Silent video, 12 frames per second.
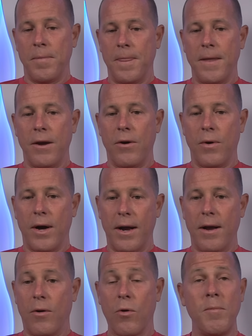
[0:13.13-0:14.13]
you know,
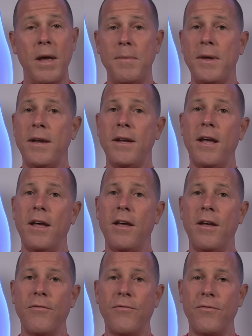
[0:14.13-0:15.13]
or maybe
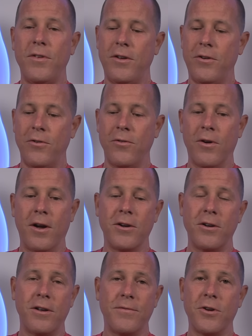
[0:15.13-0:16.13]
if you're on
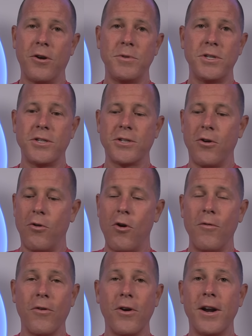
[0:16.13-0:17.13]
good enough terms, you just go
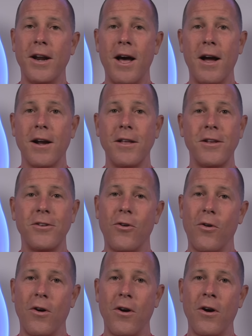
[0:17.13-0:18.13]
over and knock on the
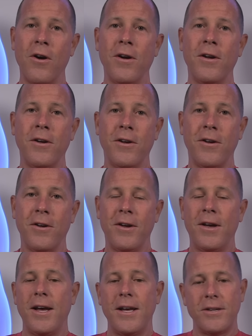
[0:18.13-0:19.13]
door
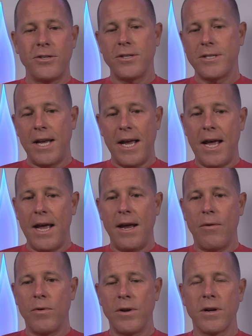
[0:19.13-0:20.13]
and just say,
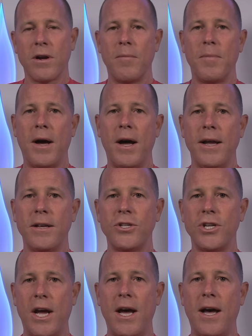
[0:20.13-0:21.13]
hey, I wanted to come by and
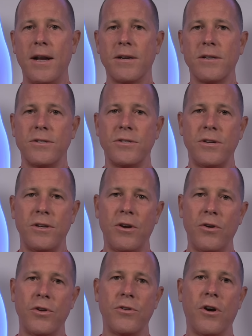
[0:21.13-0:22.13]
chat because, you
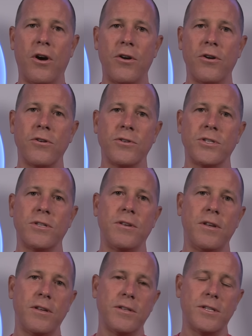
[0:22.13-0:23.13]
know, your daughter
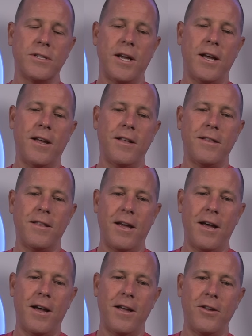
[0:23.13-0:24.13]
said
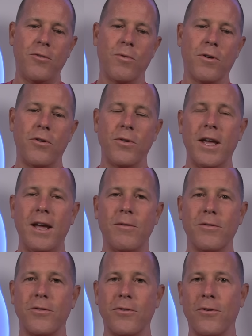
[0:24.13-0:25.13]
that you weren't okay
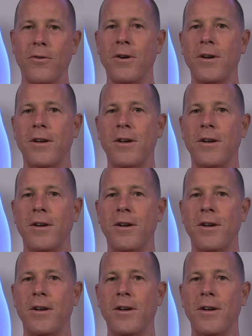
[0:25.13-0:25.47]
with her